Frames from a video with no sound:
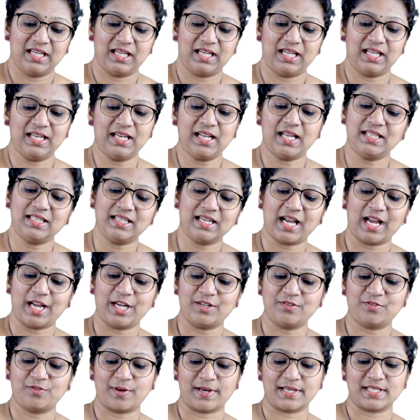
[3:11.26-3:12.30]
Another kind
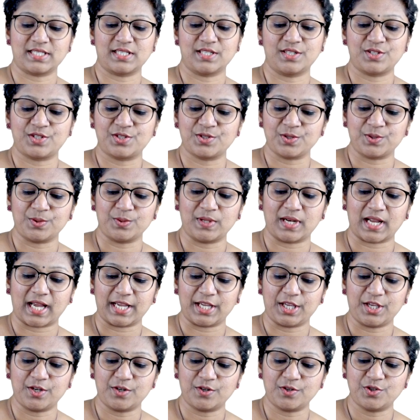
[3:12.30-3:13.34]
of question is, do you
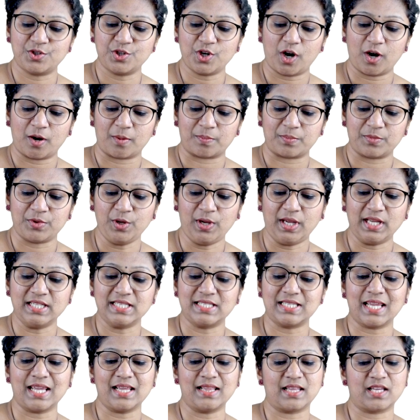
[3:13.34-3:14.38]
like your job? You can
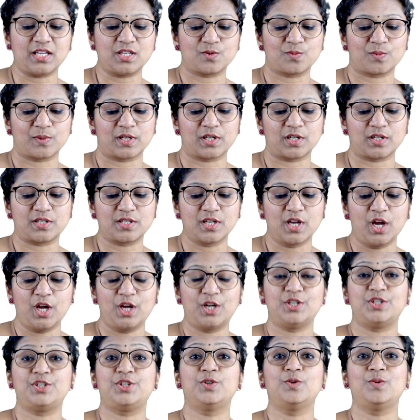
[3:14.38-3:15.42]
see these words,
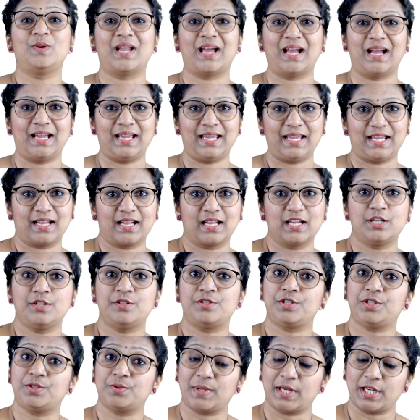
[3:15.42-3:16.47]
do you like,
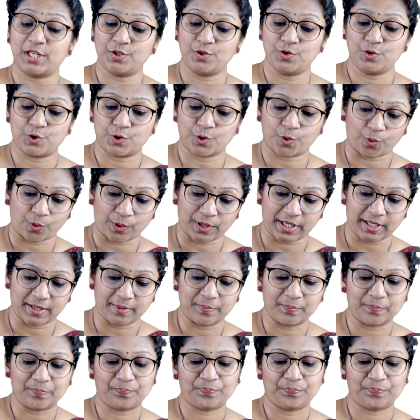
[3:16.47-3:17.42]
do you enjoy?